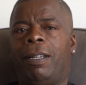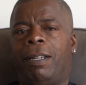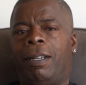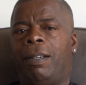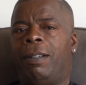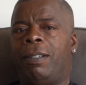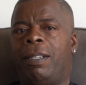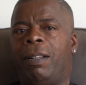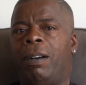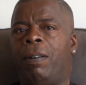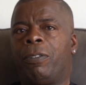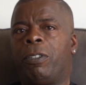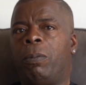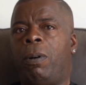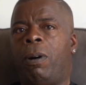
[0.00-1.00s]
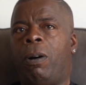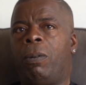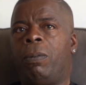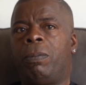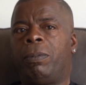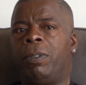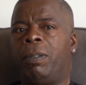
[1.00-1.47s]
then after a
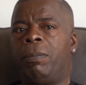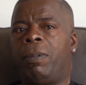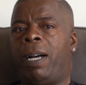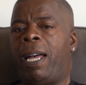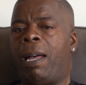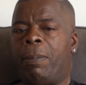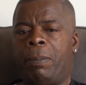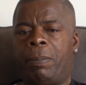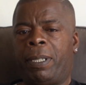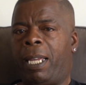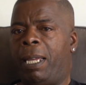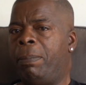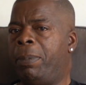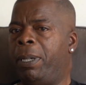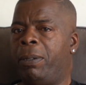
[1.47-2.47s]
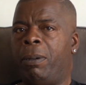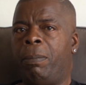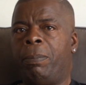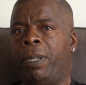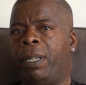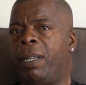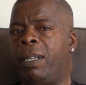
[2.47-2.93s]
while, my habit became bigger
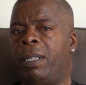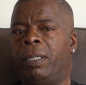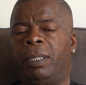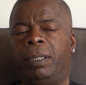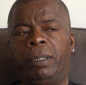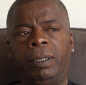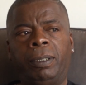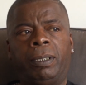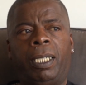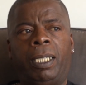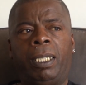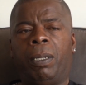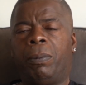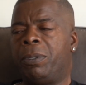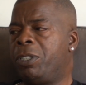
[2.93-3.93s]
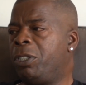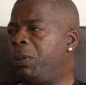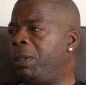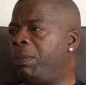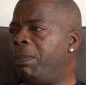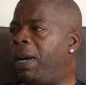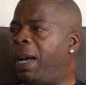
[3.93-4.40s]
and bigger. And I was
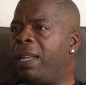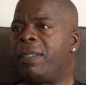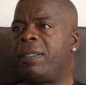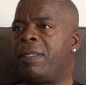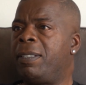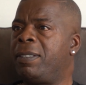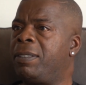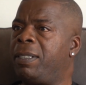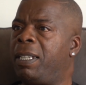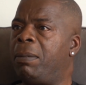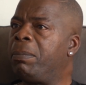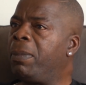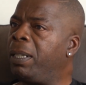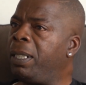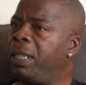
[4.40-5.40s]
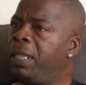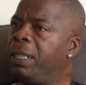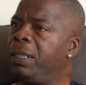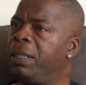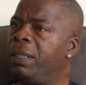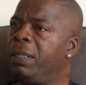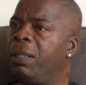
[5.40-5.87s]
doing mad things to get money,
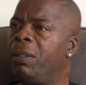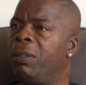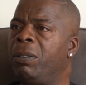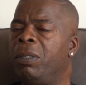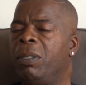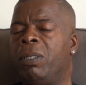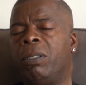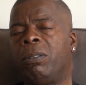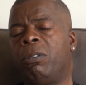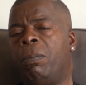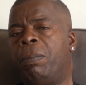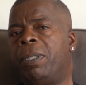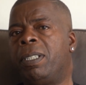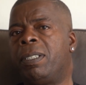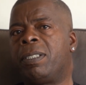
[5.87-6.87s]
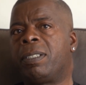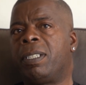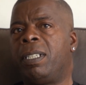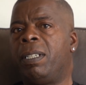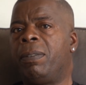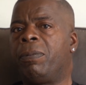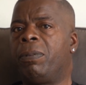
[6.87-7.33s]
you know, robbing and
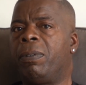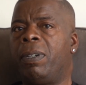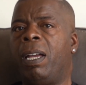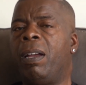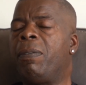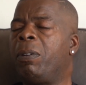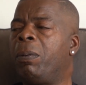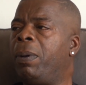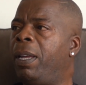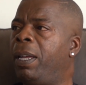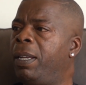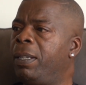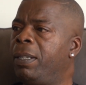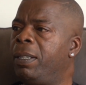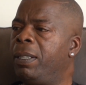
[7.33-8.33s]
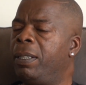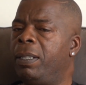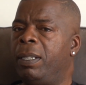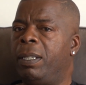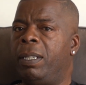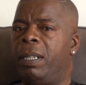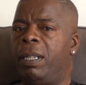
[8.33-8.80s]
stealing everywhere.
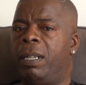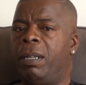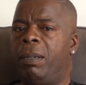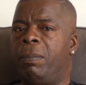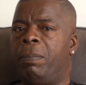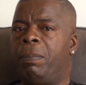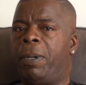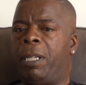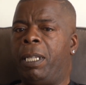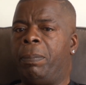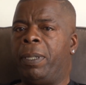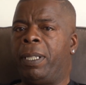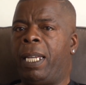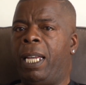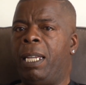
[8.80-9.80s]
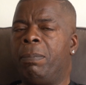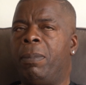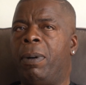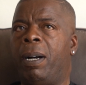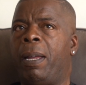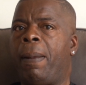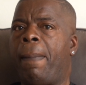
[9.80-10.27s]
But it became